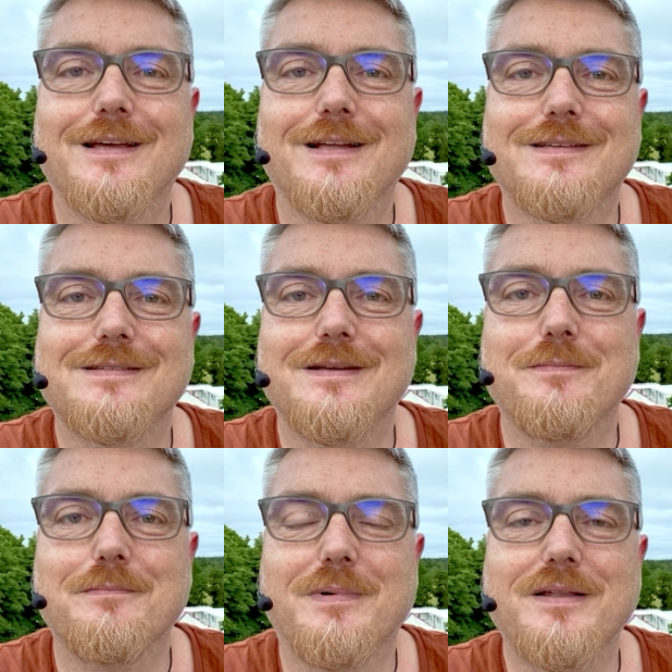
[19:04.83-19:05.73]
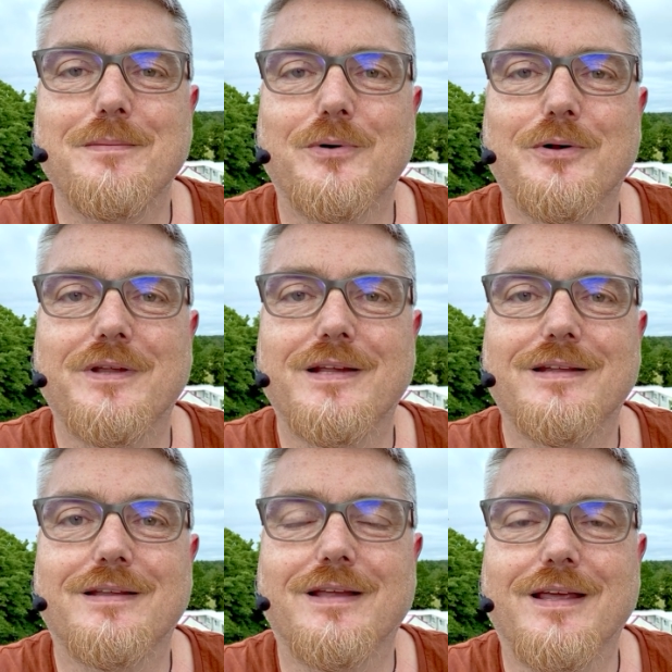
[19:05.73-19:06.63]
It's Monday
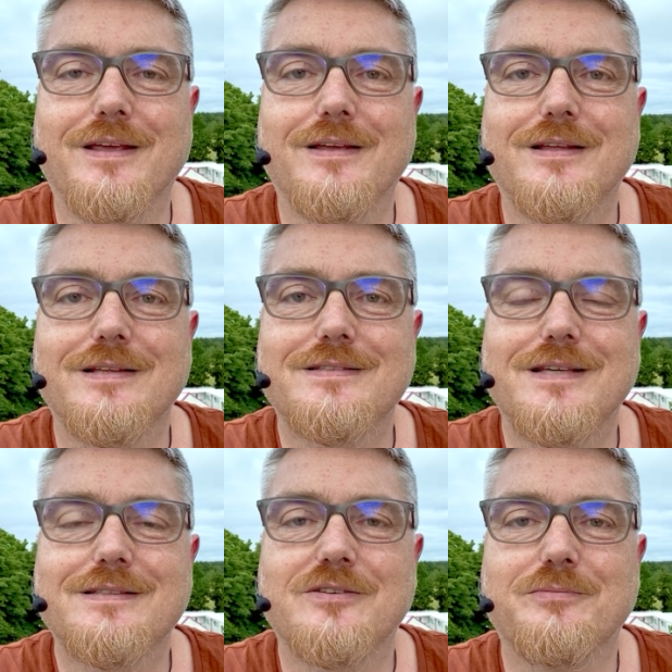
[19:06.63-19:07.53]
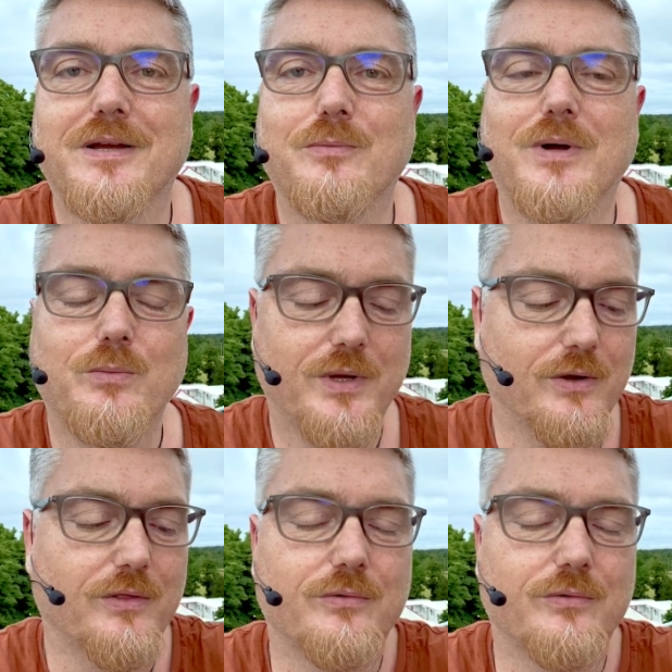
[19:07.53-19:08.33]
morning, day 6 of my 1 week on the